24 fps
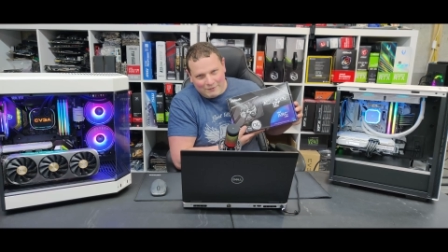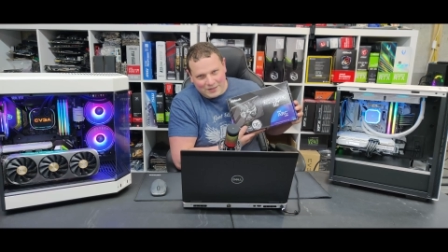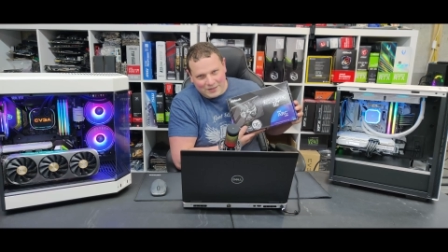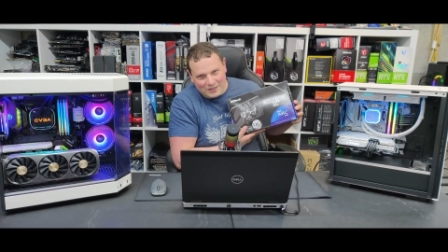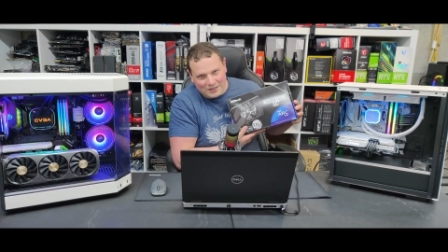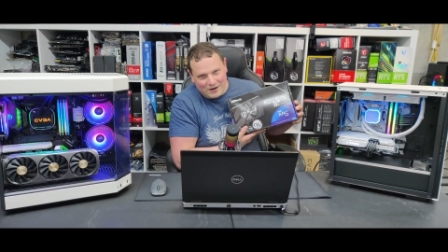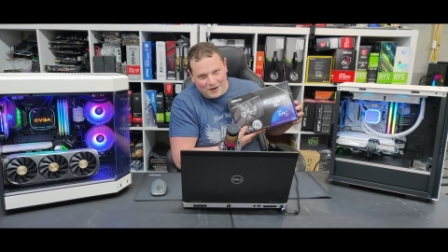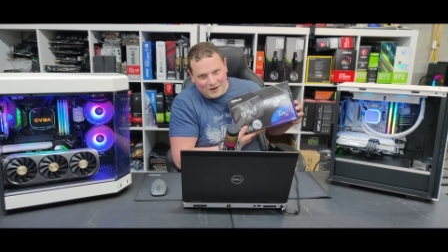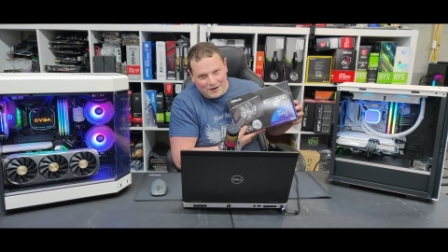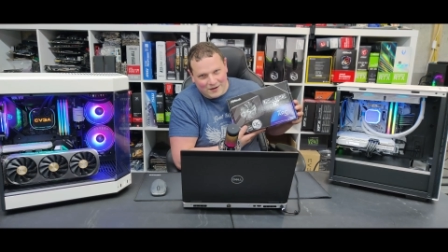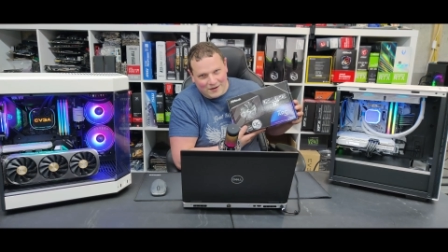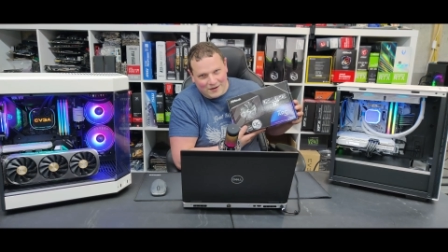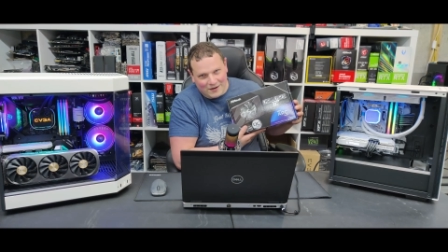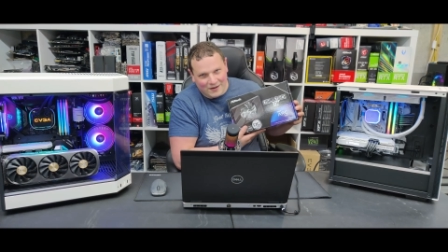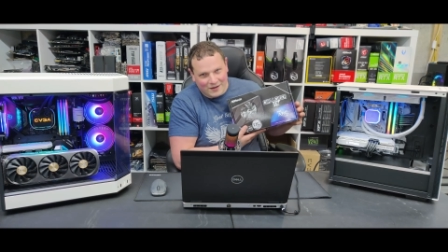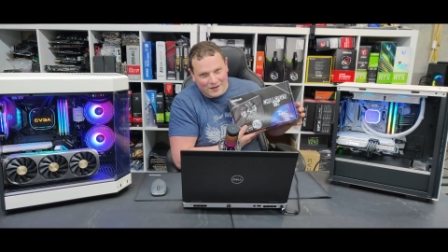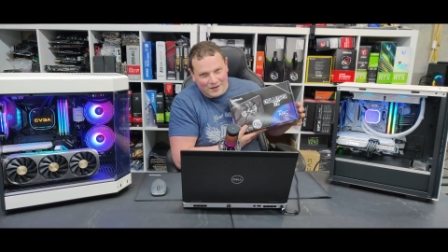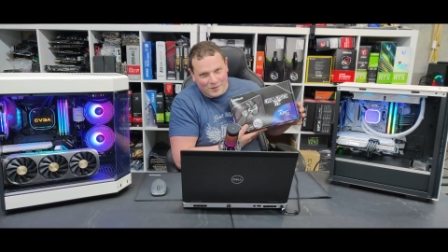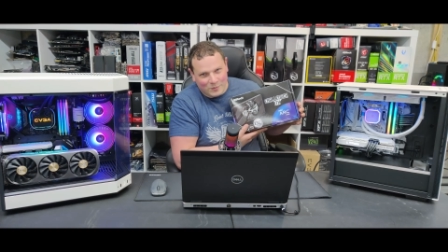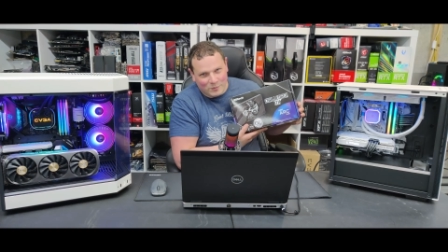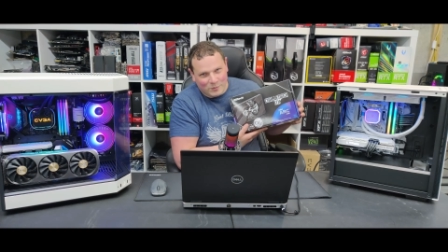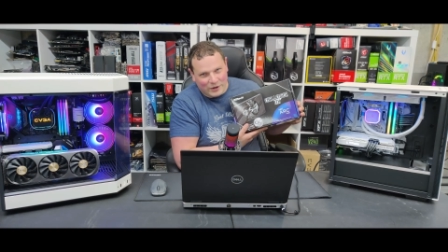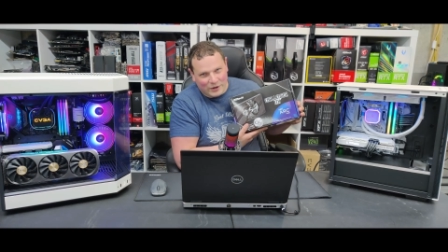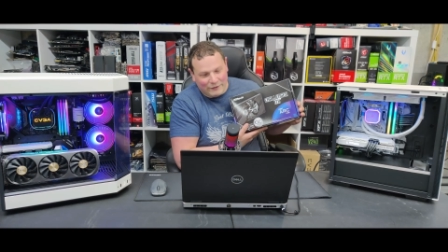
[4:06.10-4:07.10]
card,
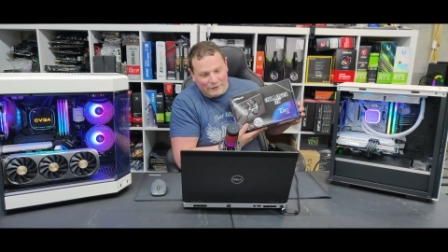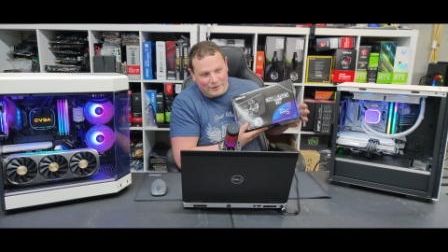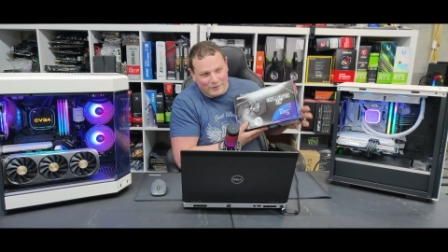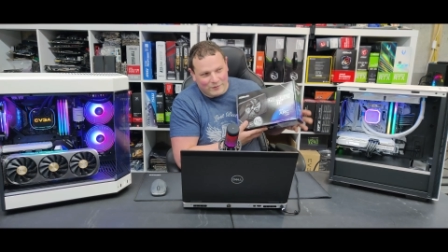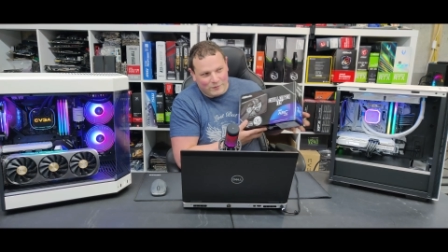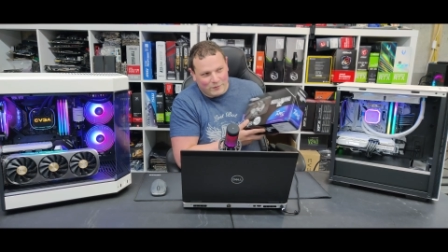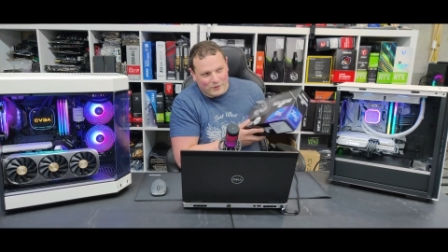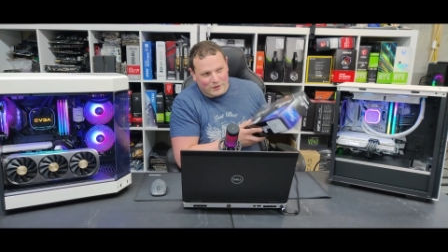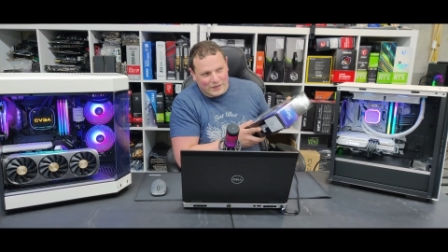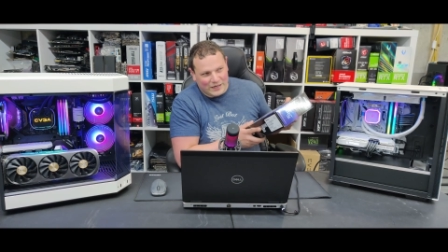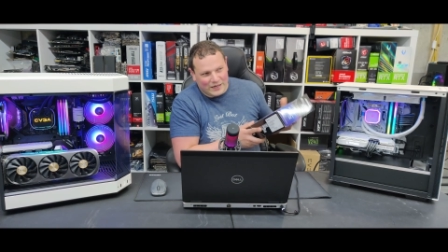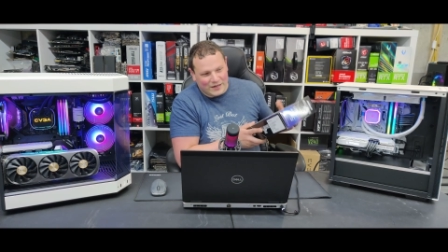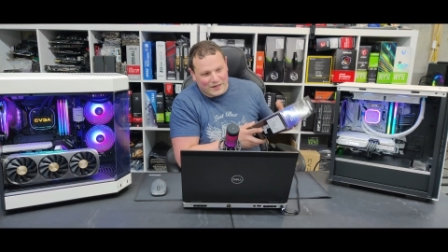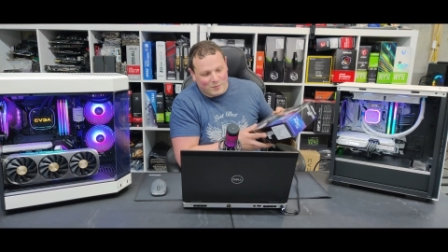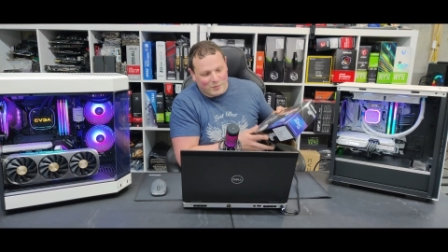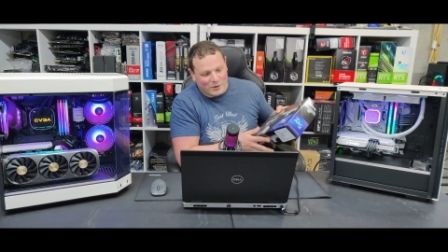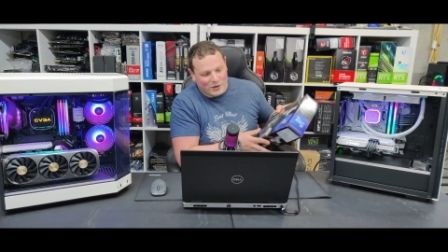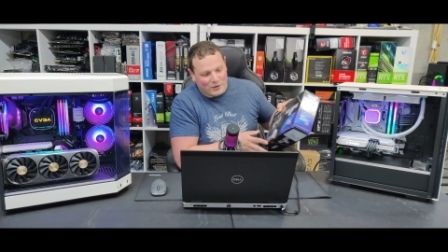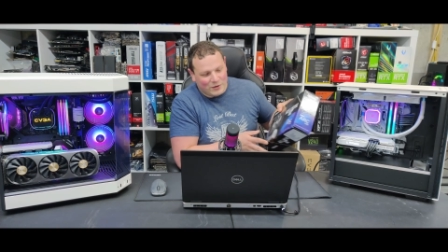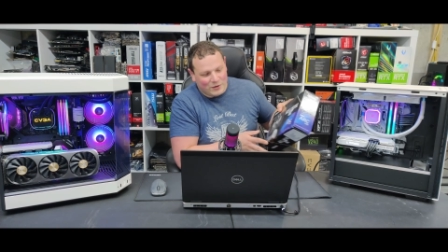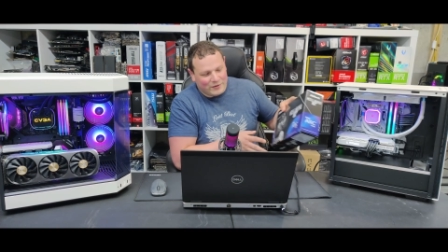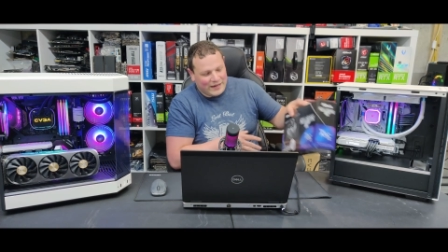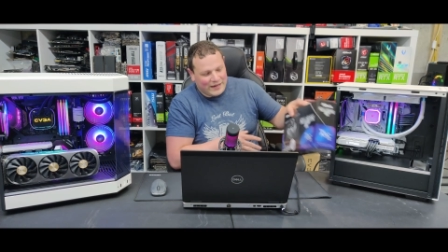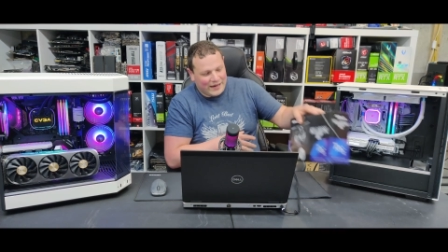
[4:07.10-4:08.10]
but we need to
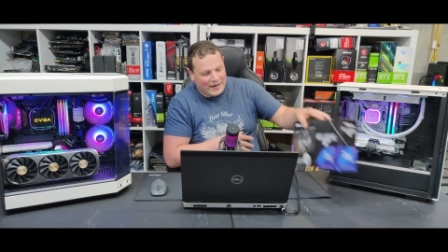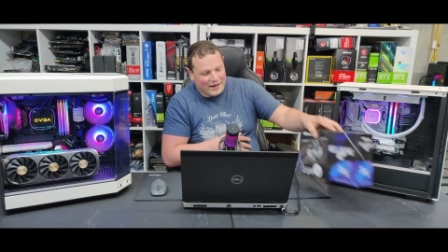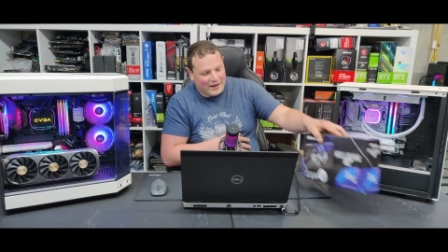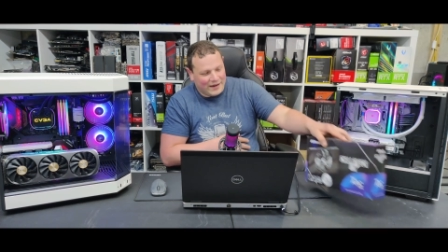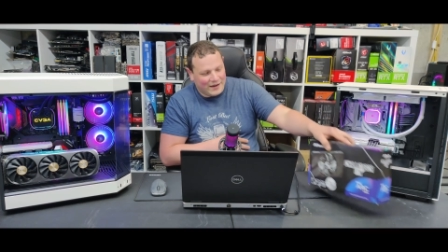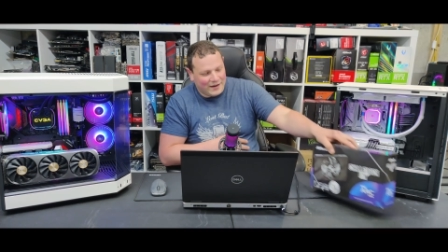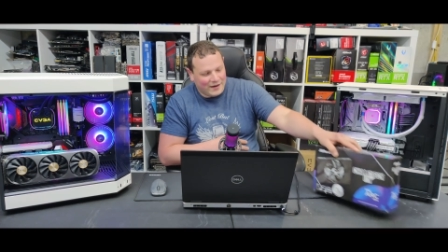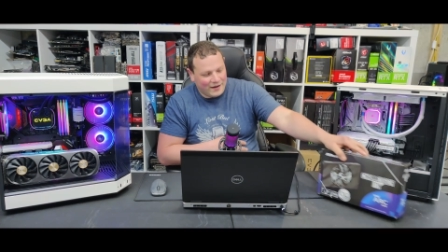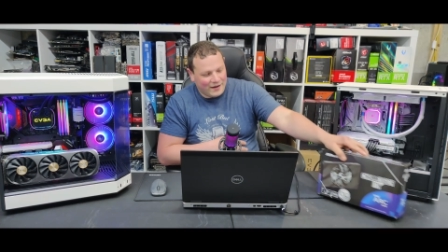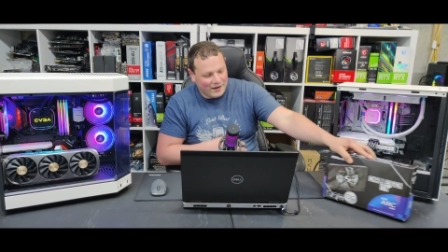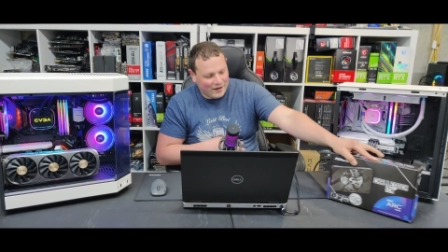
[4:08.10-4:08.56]
build a